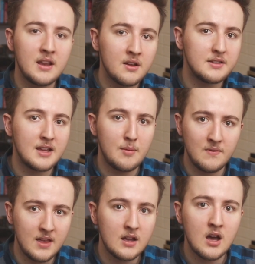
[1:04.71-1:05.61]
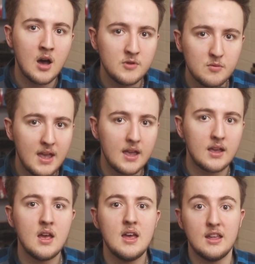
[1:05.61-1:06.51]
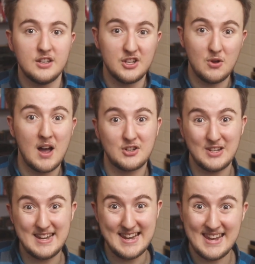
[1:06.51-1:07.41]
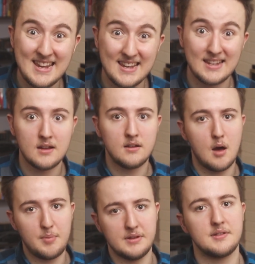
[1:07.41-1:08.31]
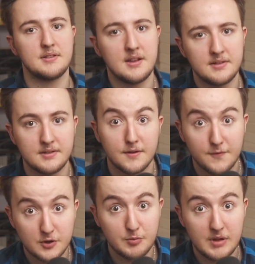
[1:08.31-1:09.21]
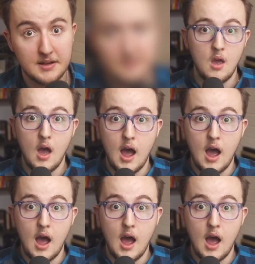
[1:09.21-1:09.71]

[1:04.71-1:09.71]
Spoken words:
on the type of income you make, do you actually need a business license in the first place?